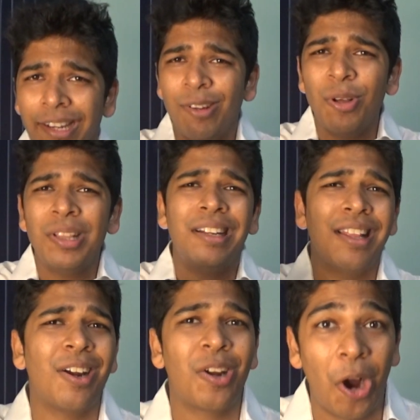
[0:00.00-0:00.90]
Did you know that
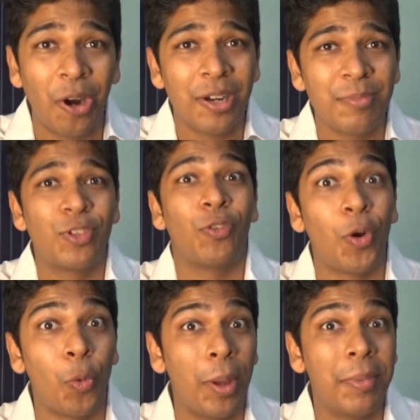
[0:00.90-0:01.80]
there are condoms
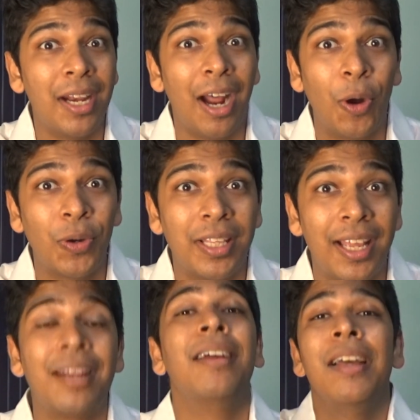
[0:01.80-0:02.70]
for women out
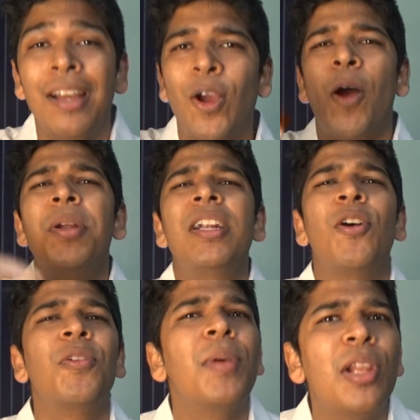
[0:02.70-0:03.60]
there? Comment
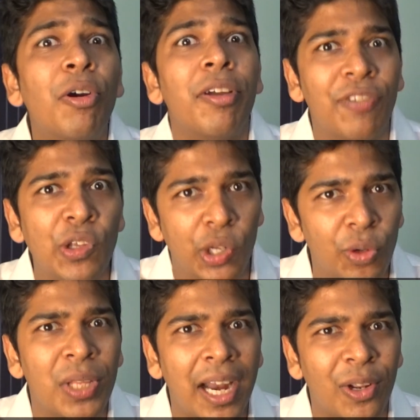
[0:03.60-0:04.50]
down below if you
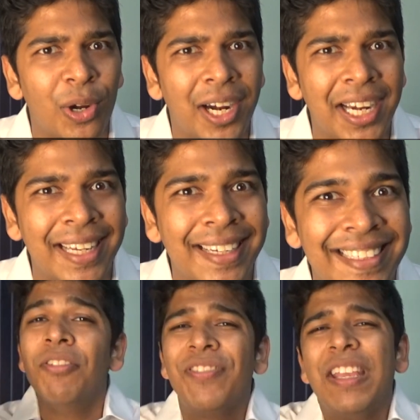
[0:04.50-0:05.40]
knew that already.
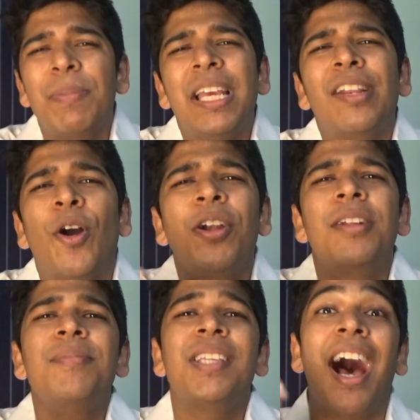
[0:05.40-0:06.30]
Female
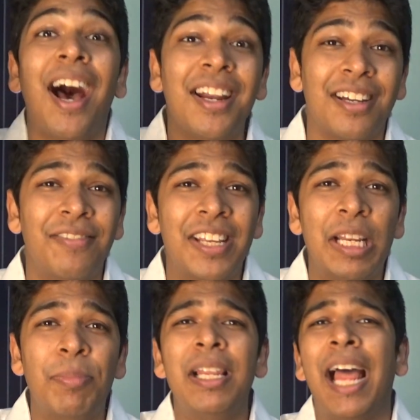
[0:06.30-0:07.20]
condoms are
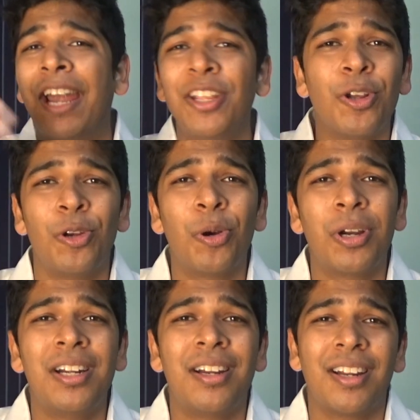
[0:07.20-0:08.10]
available at your
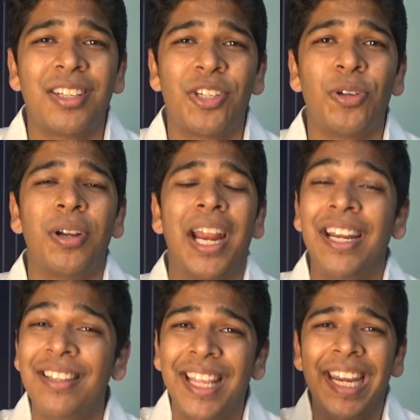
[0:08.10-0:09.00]
local drugstore
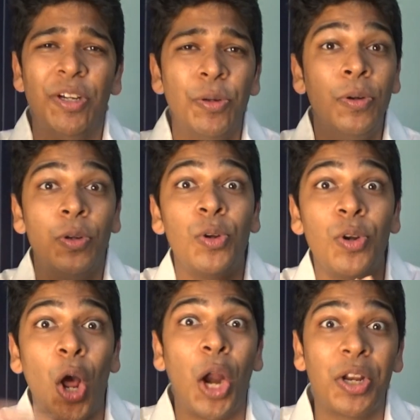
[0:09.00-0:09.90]
and they too do
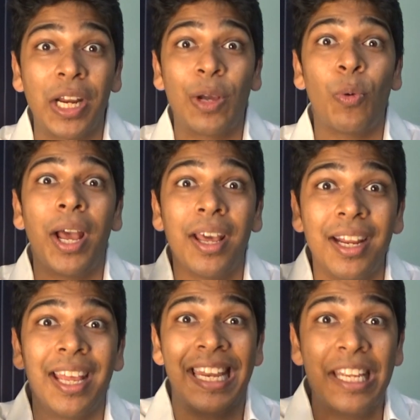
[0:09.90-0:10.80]
not
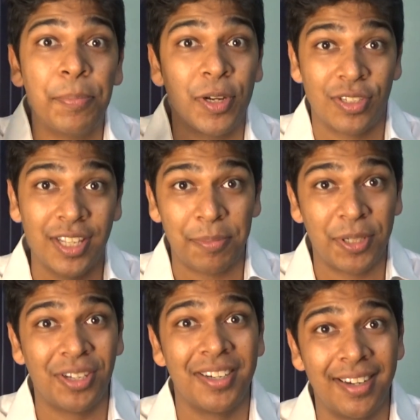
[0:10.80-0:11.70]
require any
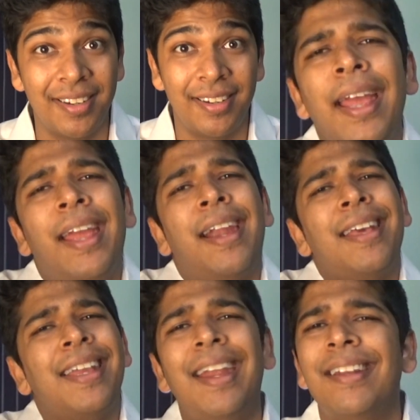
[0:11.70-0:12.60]
prescription. Hey, and
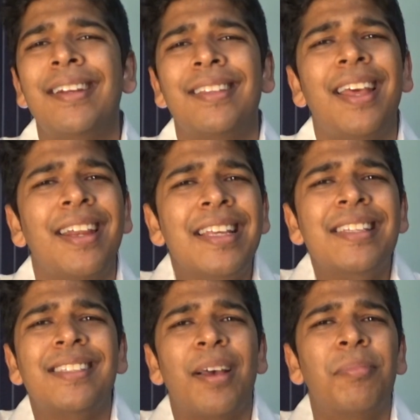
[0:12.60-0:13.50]
I get it, there
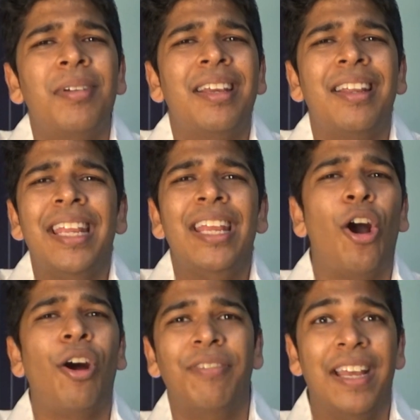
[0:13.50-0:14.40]
is some degree
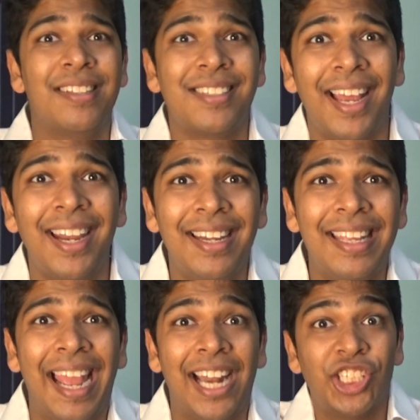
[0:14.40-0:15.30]
of
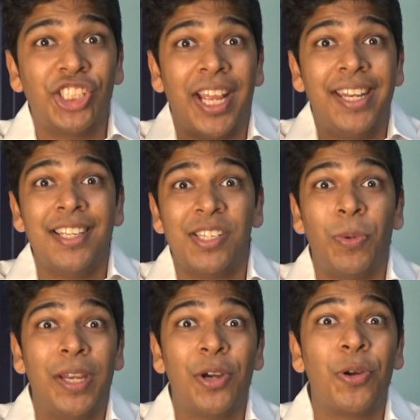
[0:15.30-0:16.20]
anxiety and shyness
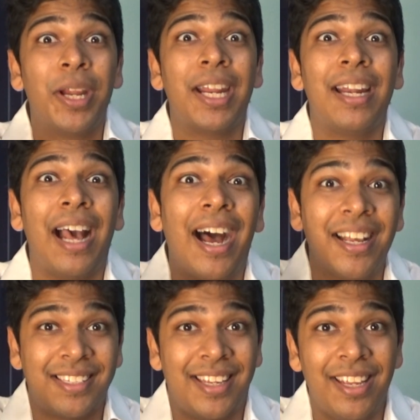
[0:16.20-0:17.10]
when you're going and
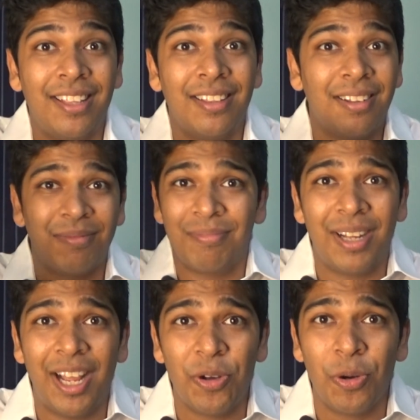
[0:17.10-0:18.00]
asking the
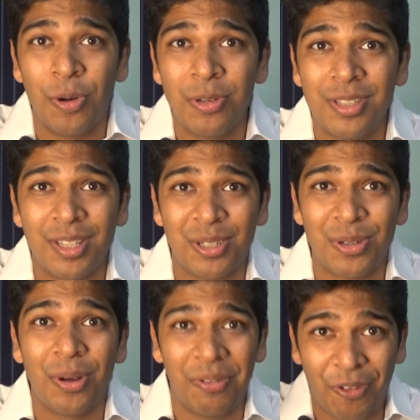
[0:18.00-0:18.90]
guy who owns the
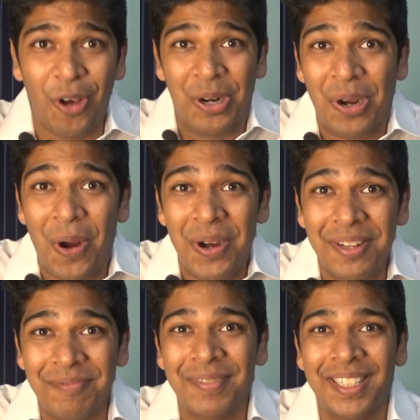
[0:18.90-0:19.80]
store for a condom.